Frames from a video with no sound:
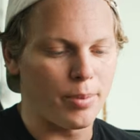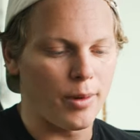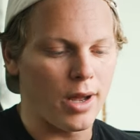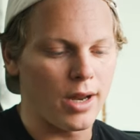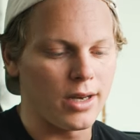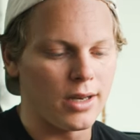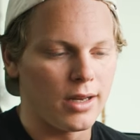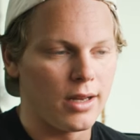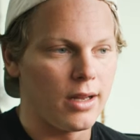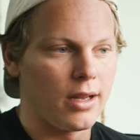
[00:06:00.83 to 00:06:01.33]

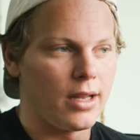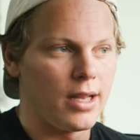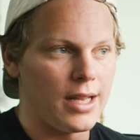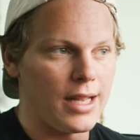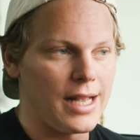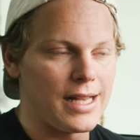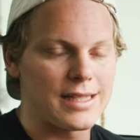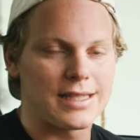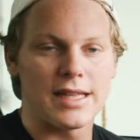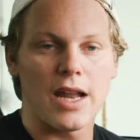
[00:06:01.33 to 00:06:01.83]
but
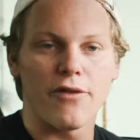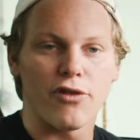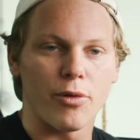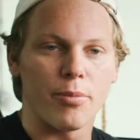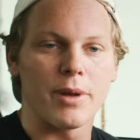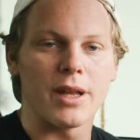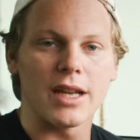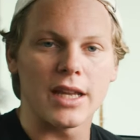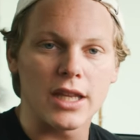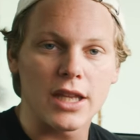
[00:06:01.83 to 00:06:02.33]
it's never
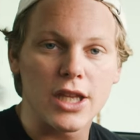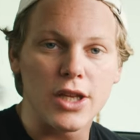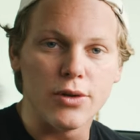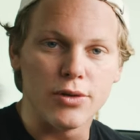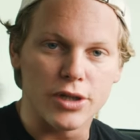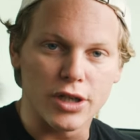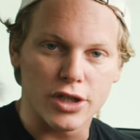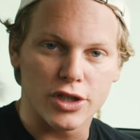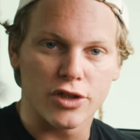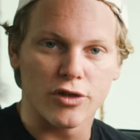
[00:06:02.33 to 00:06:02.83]
been a
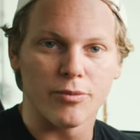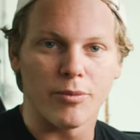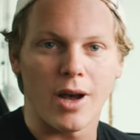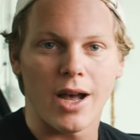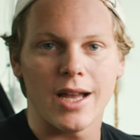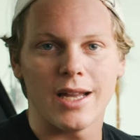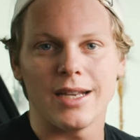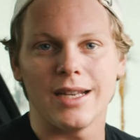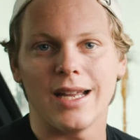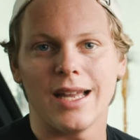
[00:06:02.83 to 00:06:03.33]
huge issue of
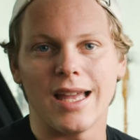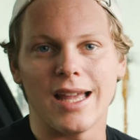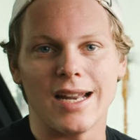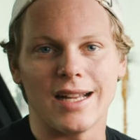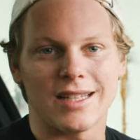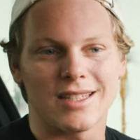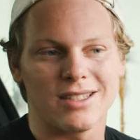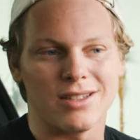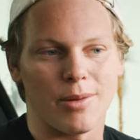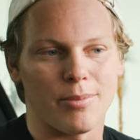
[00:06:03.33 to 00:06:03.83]
mine, and
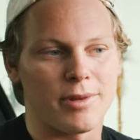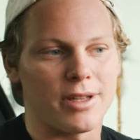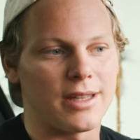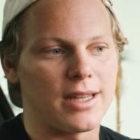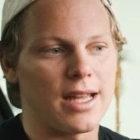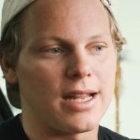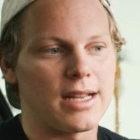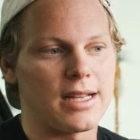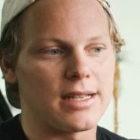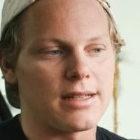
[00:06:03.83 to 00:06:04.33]
it's something
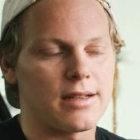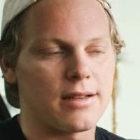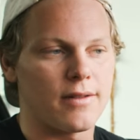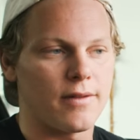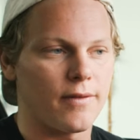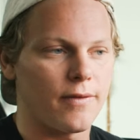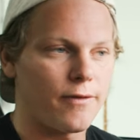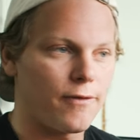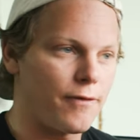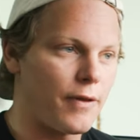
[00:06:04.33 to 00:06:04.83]
that is
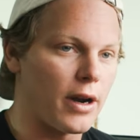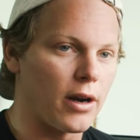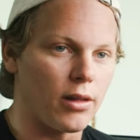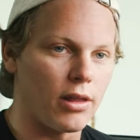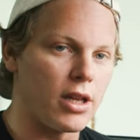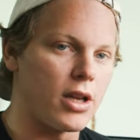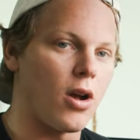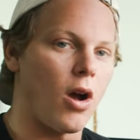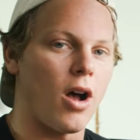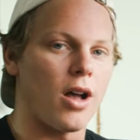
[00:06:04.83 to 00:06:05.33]

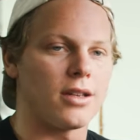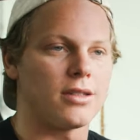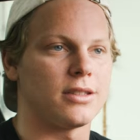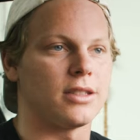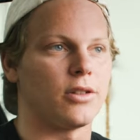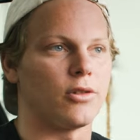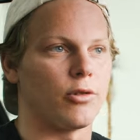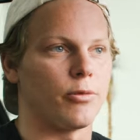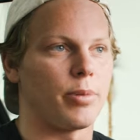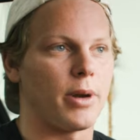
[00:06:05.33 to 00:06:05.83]
fairly costly
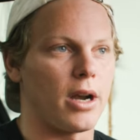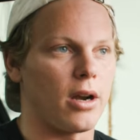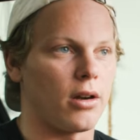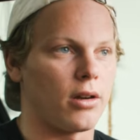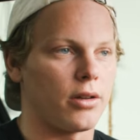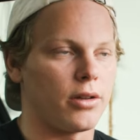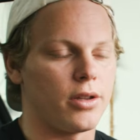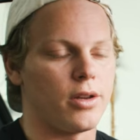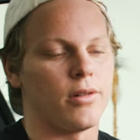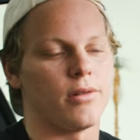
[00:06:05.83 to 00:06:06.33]
to repair.
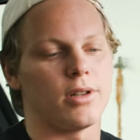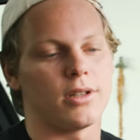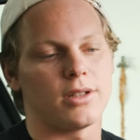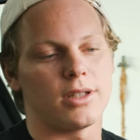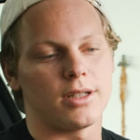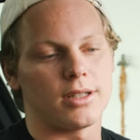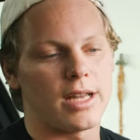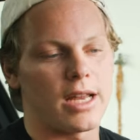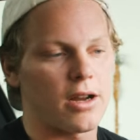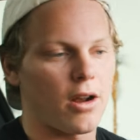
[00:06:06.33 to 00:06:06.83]
You know, to,
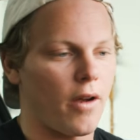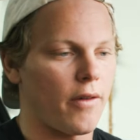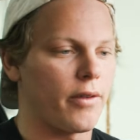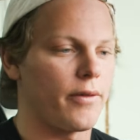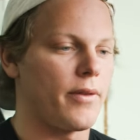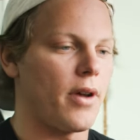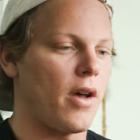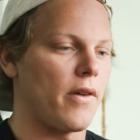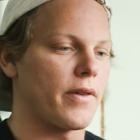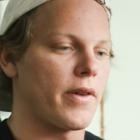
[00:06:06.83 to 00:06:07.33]
to take off the
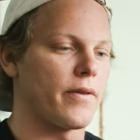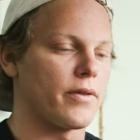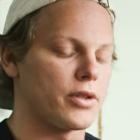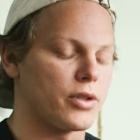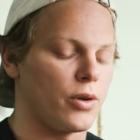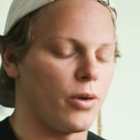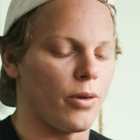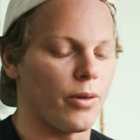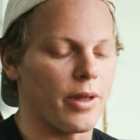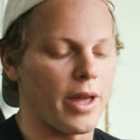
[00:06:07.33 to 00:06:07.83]
valve covers,
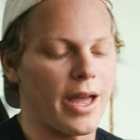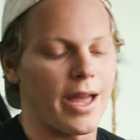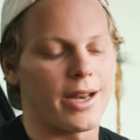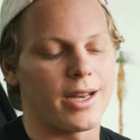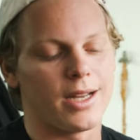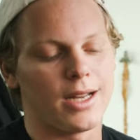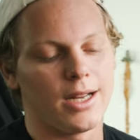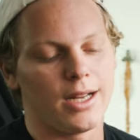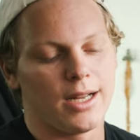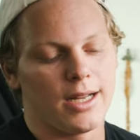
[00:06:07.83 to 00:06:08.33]
do all that.
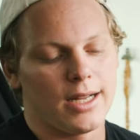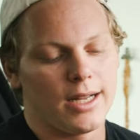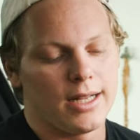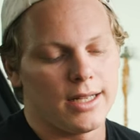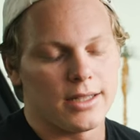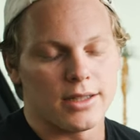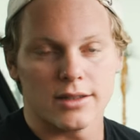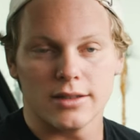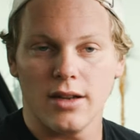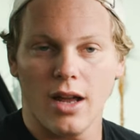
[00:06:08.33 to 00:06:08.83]

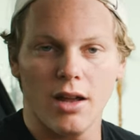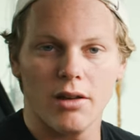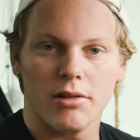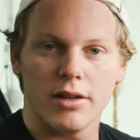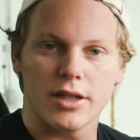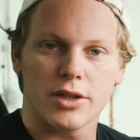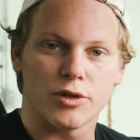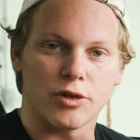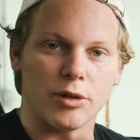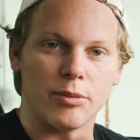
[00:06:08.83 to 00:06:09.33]
It's not
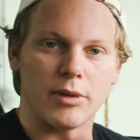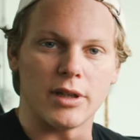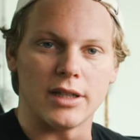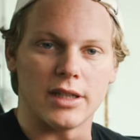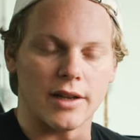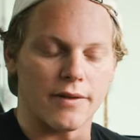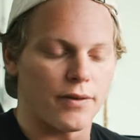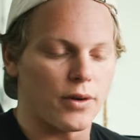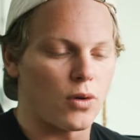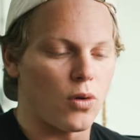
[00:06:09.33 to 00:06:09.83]
extremely
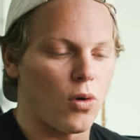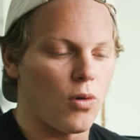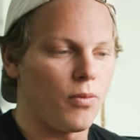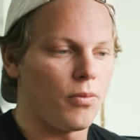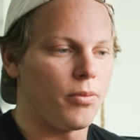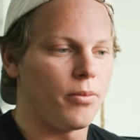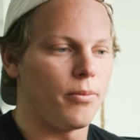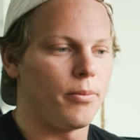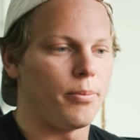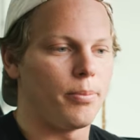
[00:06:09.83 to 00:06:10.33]
difficult,
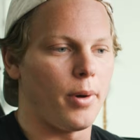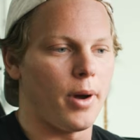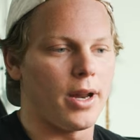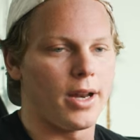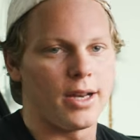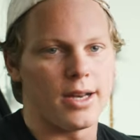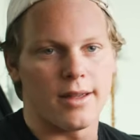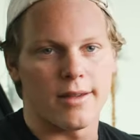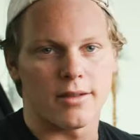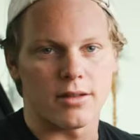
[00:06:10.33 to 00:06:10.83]
but
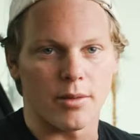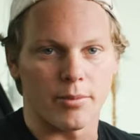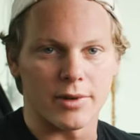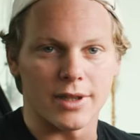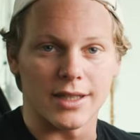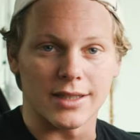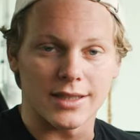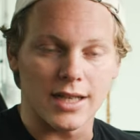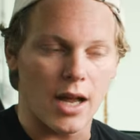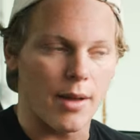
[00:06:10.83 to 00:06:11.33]
it is something
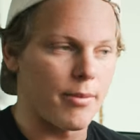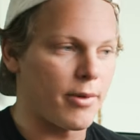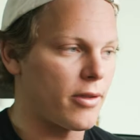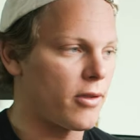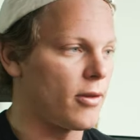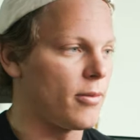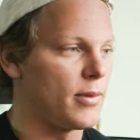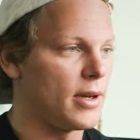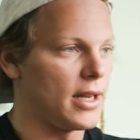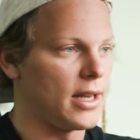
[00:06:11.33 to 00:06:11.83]
that's time
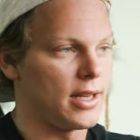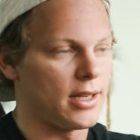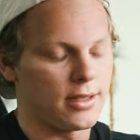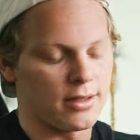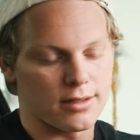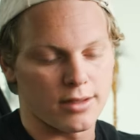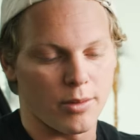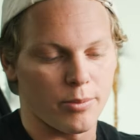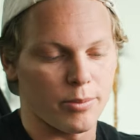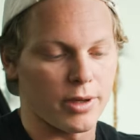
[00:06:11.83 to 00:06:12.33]
consuming and
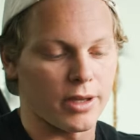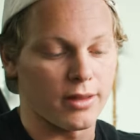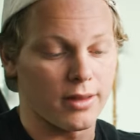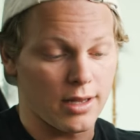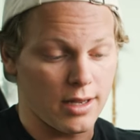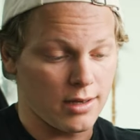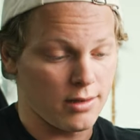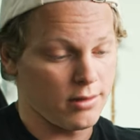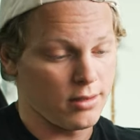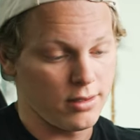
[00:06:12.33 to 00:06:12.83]
something
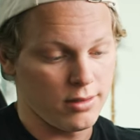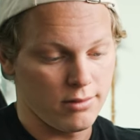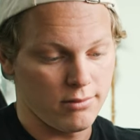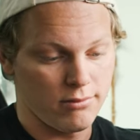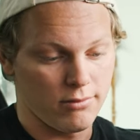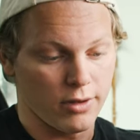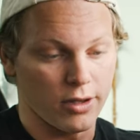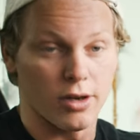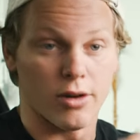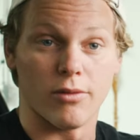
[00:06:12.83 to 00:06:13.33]
that,
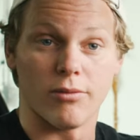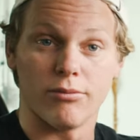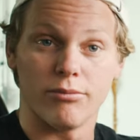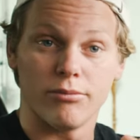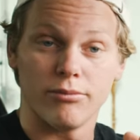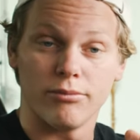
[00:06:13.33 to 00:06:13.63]
you know,